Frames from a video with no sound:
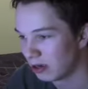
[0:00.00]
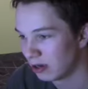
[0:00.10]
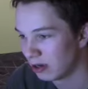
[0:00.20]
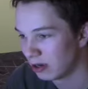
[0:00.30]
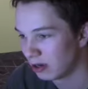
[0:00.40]

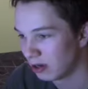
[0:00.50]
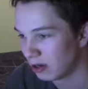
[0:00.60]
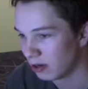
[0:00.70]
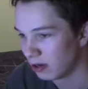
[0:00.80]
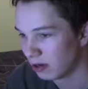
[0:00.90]

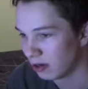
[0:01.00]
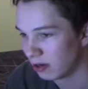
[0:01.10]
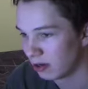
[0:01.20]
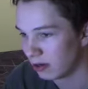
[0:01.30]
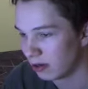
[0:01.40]

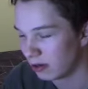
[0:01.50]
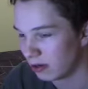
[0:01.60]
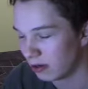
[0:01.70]
Nobody speaks.